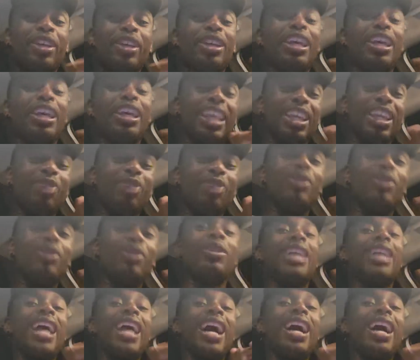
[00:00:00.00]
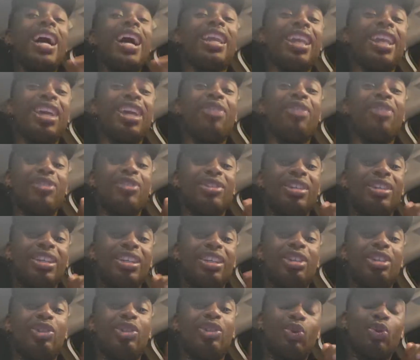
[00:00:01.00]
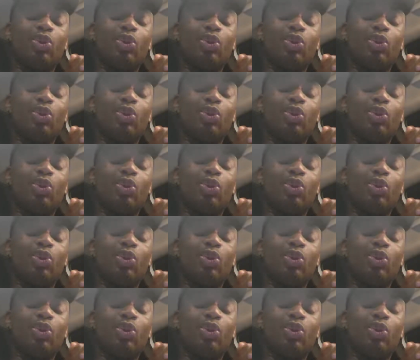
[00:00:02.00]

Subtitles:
and he would have got guaranteed